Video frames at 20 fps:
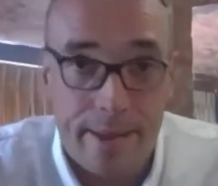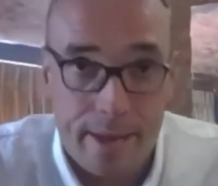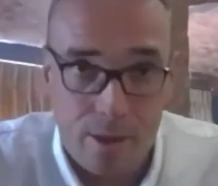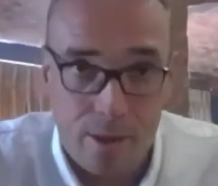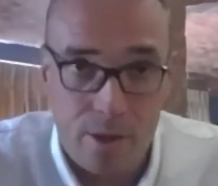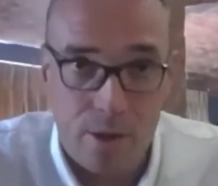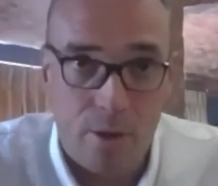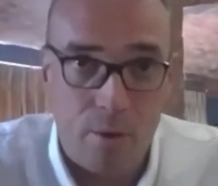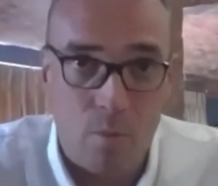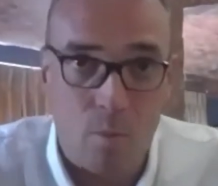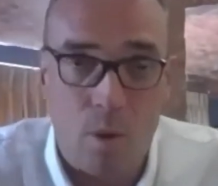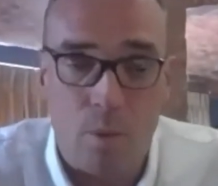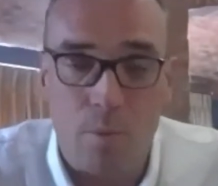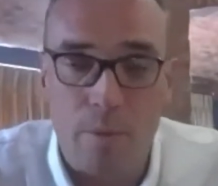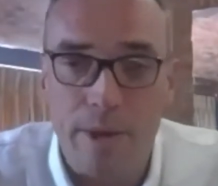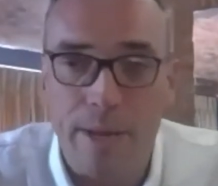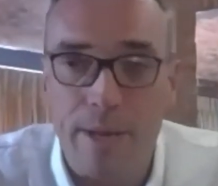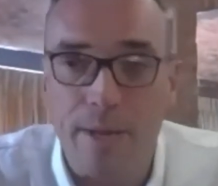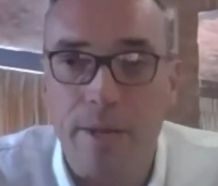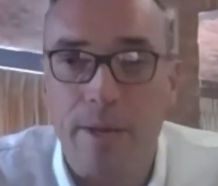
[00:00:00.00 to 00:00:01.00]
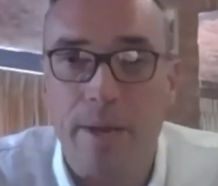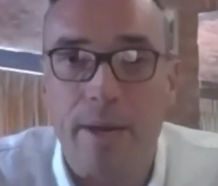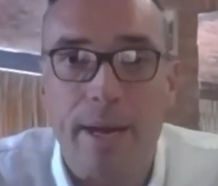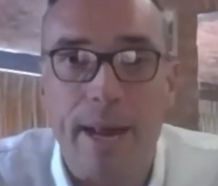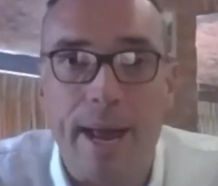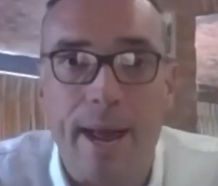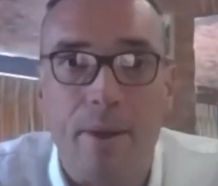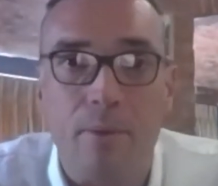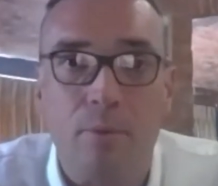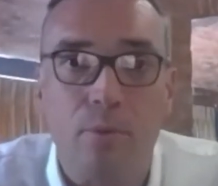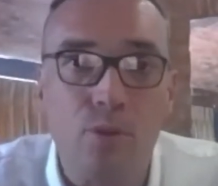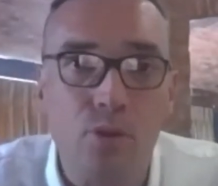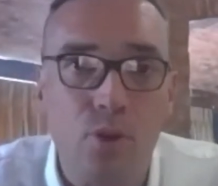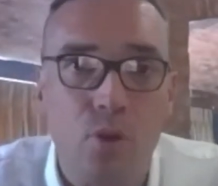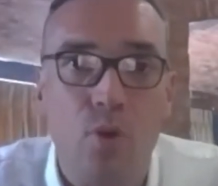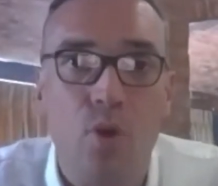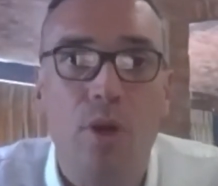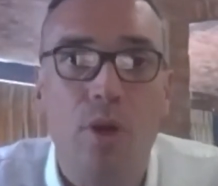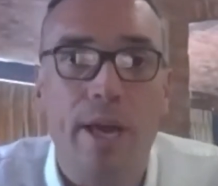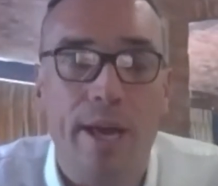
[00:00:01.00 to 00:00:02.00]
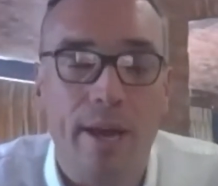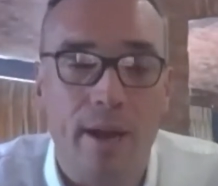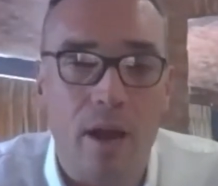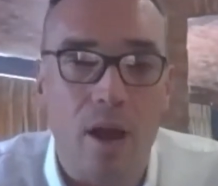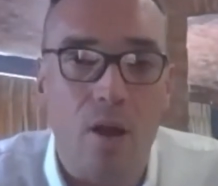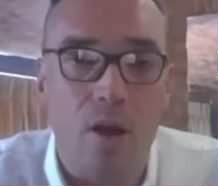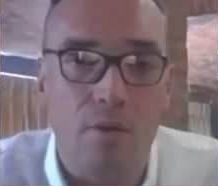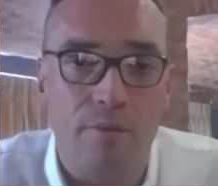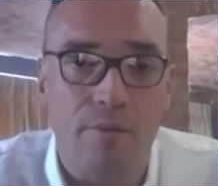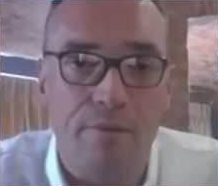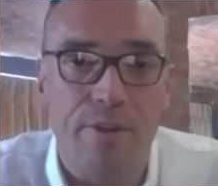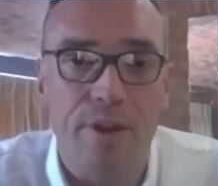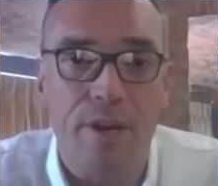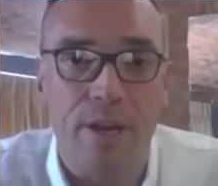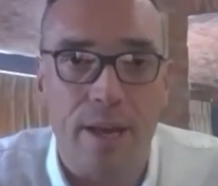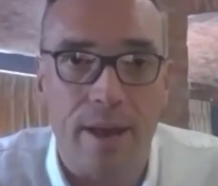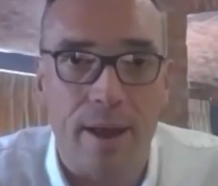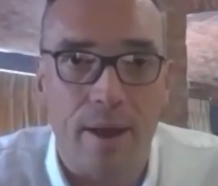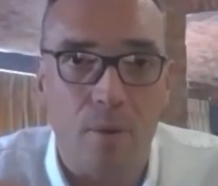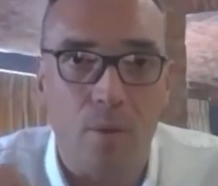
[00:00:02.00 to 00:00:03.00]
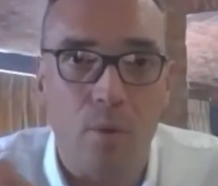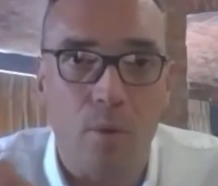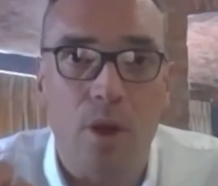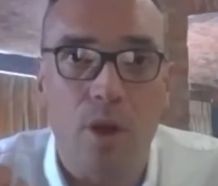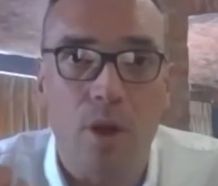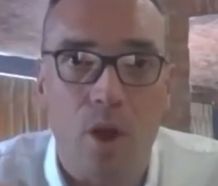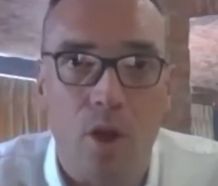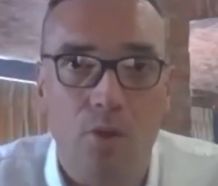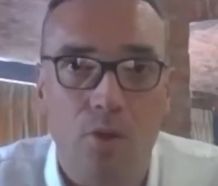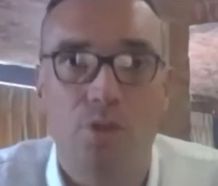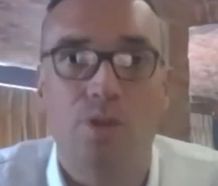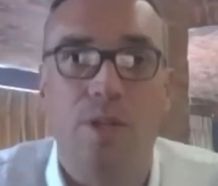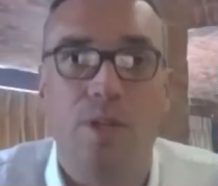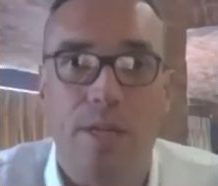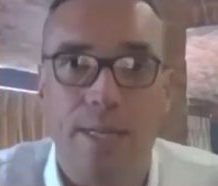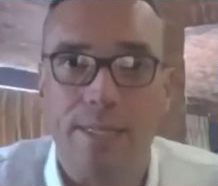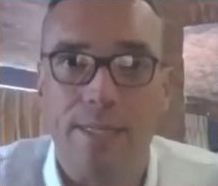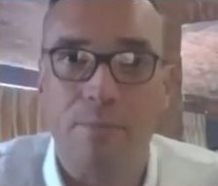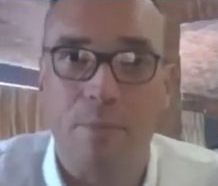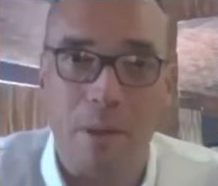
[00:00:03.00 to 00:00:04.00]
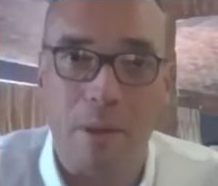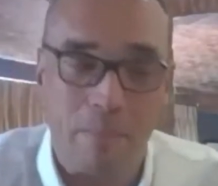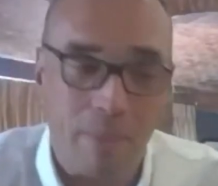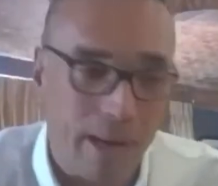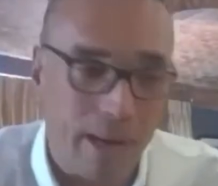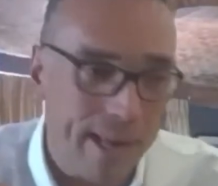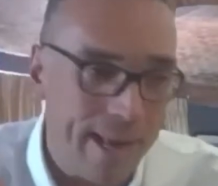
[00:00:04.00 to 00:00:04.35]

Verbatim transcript: doing what we're doing now, talking on video constantly to people.